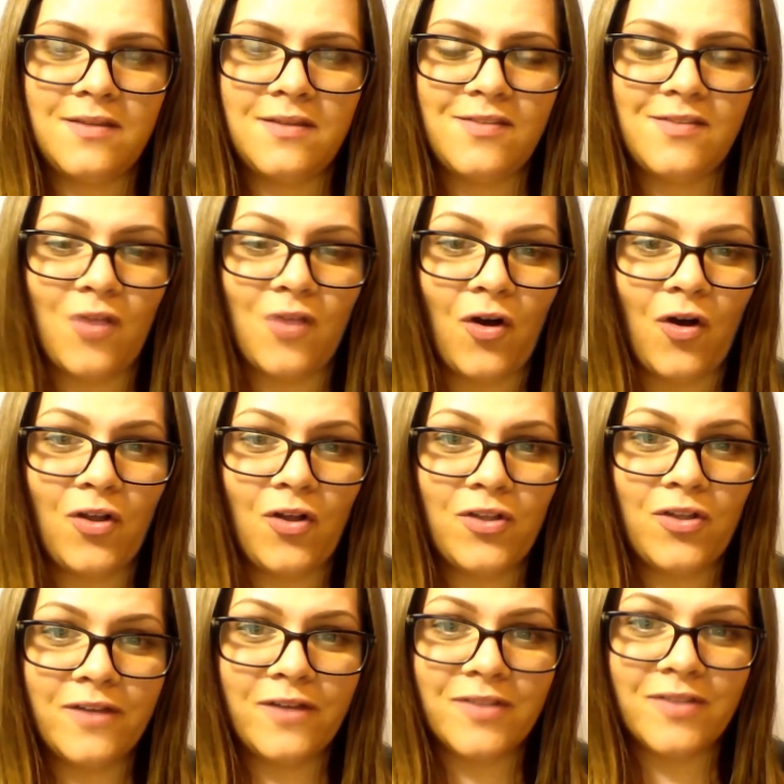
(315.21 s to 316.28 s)
This is
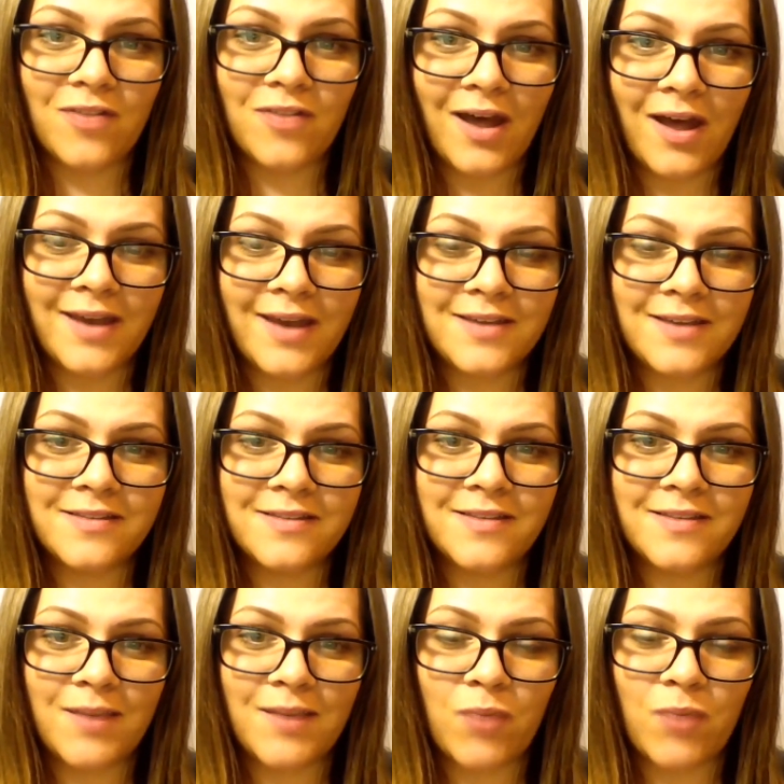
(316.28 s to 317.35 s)
all of the lies
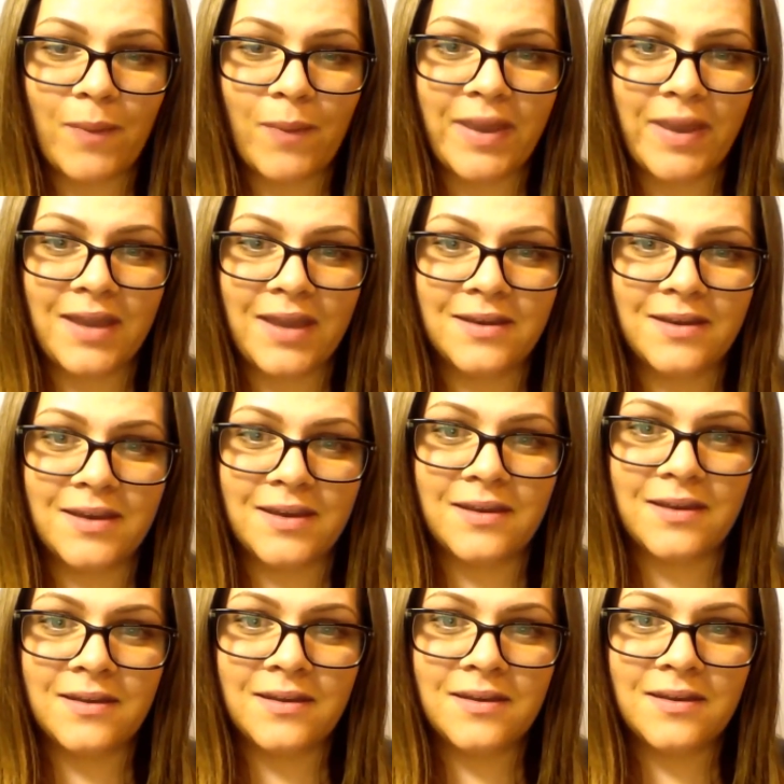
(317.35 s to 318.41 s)
and propaganda
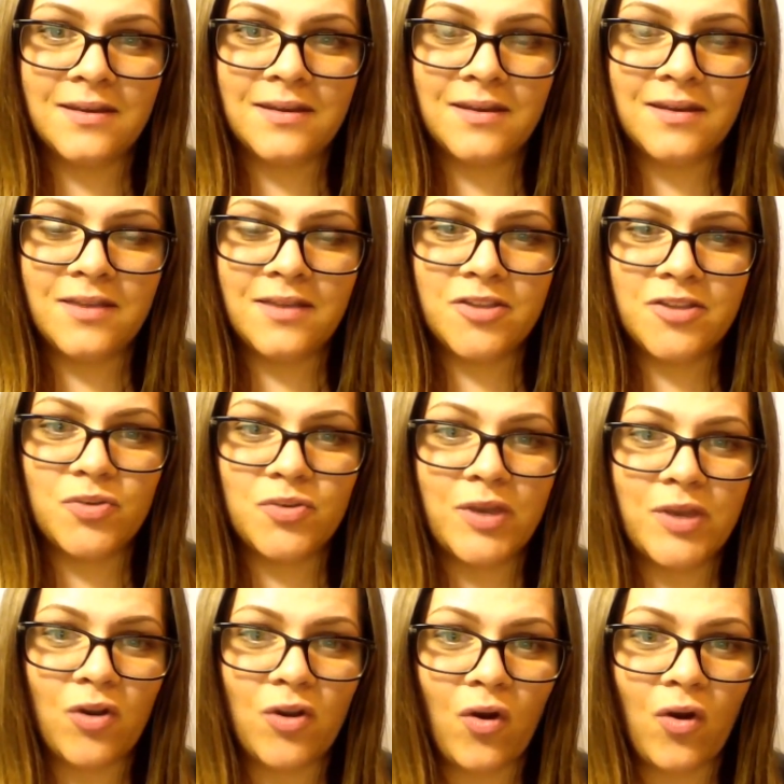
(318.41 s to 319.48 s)
that you
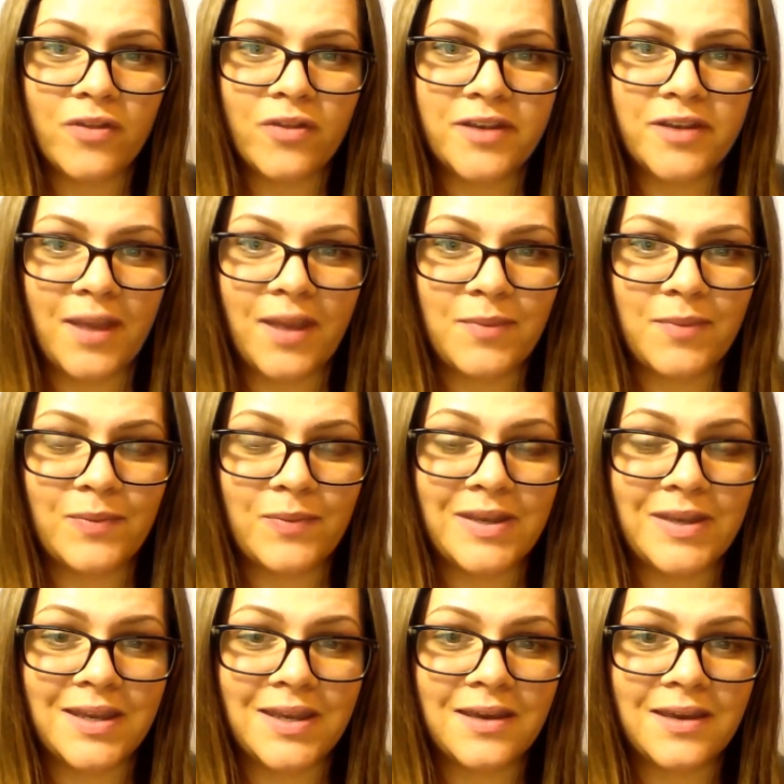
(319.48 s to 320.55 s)
hear all the time in the
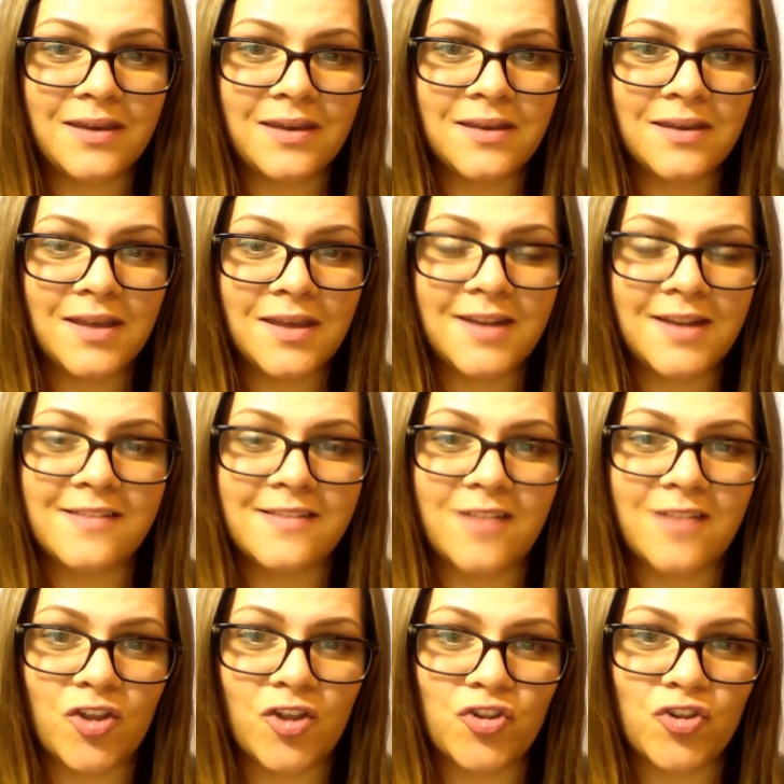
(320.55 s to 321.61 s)
media, and it's
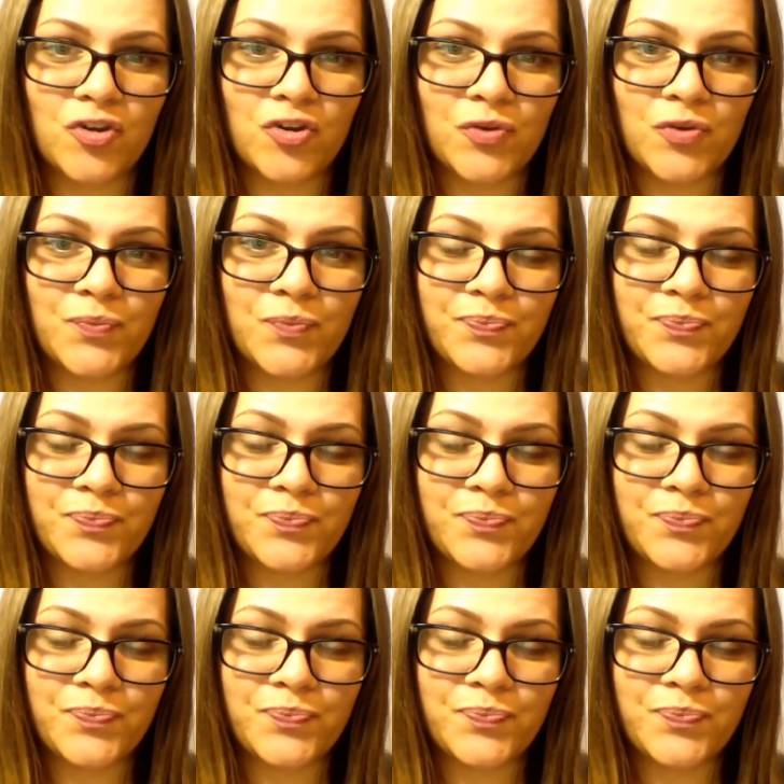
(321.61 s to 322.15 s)
not true.